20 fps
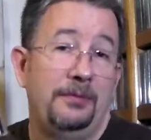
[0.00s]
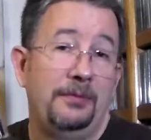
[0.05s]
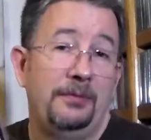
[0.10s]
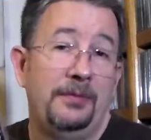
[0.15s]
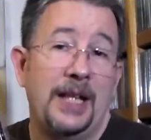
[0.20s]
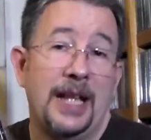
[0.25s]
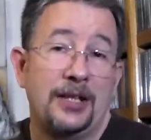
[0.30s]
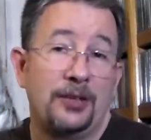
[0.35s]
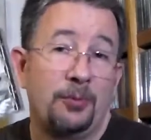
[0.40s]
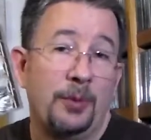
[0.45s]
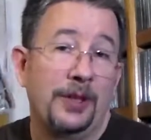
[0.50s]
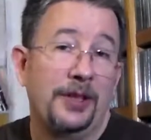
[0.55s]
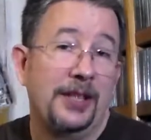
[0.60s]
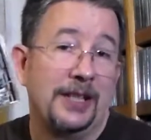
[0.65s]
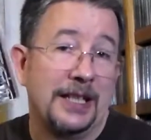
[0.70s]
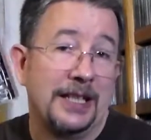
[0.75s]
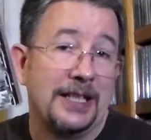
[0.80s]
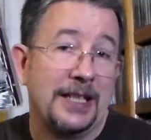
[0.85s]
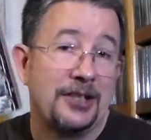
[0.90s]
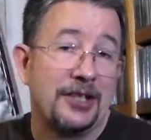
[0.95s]
That's one
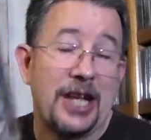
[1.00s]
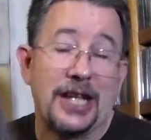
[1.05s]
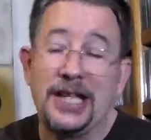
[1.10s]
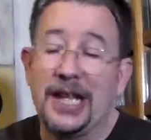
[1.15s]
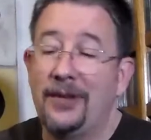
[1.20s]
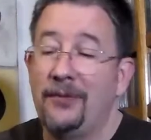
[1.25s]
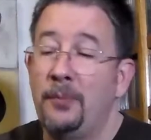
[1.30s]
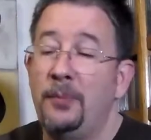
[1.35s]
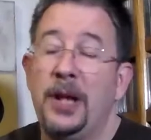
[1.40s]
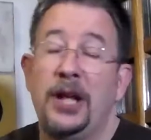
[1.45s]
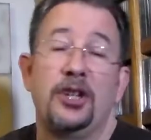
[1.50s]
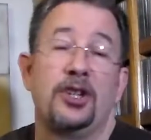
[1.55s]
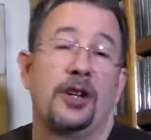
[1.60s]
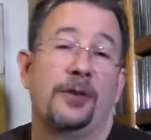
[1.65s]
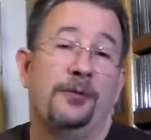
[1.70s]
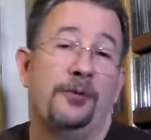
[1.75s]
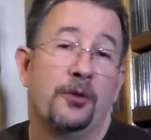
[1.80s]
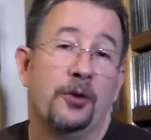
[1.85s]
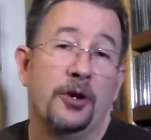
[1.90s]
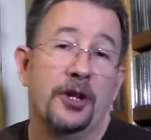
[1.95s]
thing that these guys have a
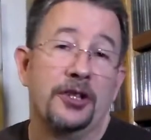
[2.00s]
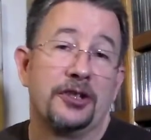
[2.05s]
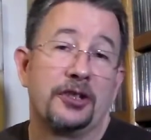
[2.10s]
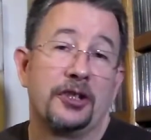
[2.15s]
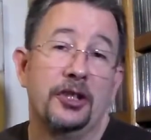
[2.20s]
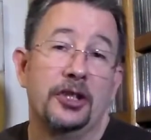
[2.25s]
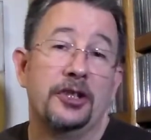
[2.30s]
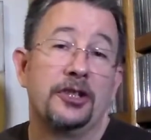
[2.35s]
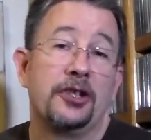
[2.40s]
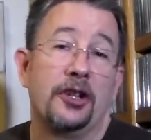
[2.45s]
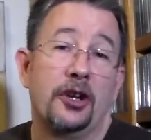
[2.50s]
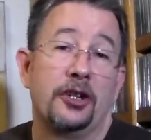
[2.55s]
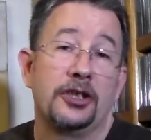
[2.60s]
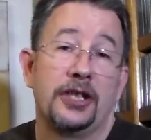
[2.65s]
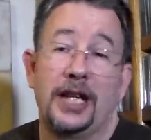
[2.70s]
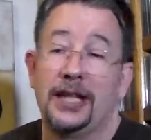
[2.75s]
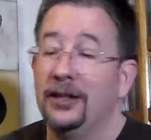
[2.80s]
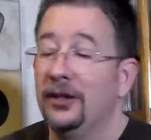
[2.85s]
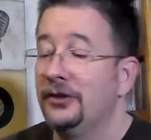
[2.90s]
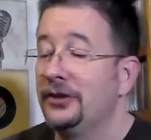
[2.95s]
penchant for, is good song
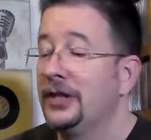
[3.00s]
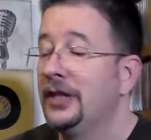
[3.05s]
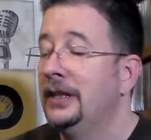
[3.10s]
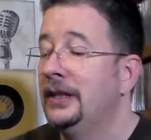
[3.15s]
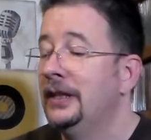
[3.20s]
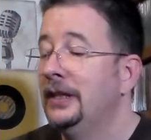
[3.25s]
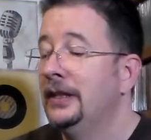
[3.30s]
titles.